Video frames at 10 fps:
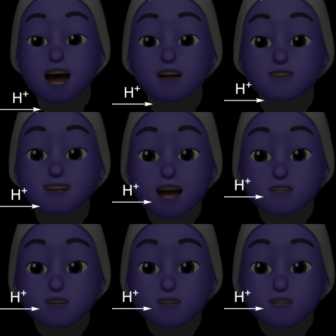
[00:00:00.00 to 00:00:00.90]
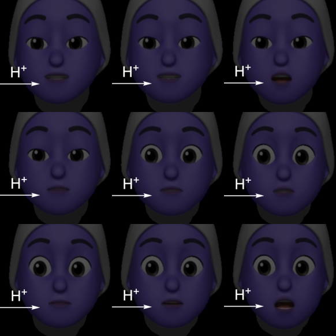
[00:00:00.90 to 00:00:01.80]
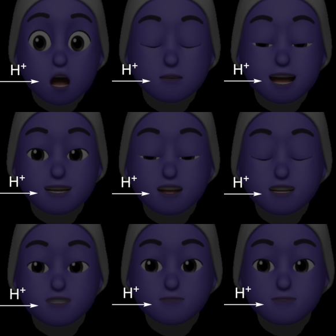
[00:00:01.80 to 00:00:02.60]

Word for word: and the other comes from the carbanion.